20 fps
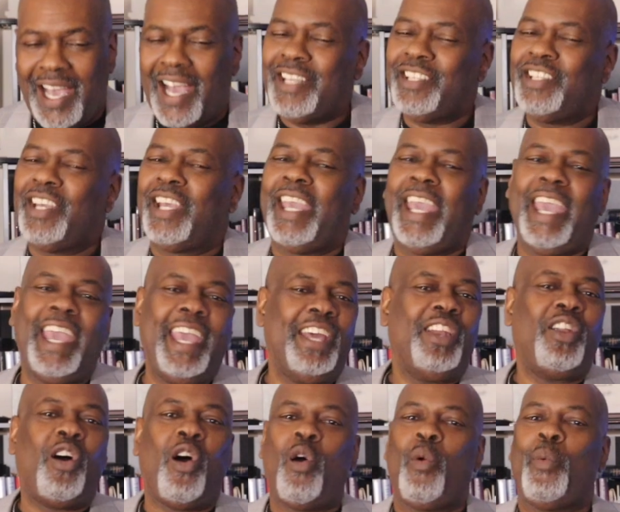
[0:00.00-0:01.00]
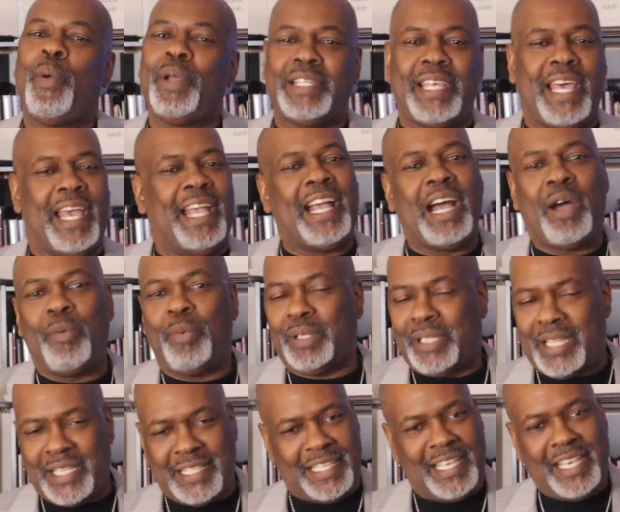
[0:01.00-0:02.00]
And you can't always hang out with
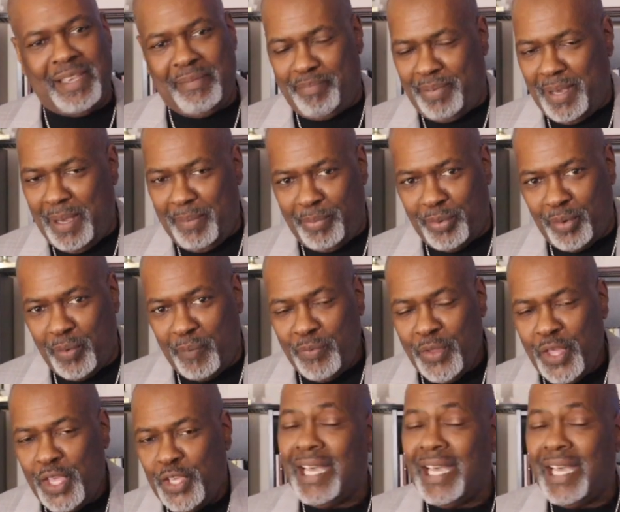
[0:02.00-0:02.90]
the same people.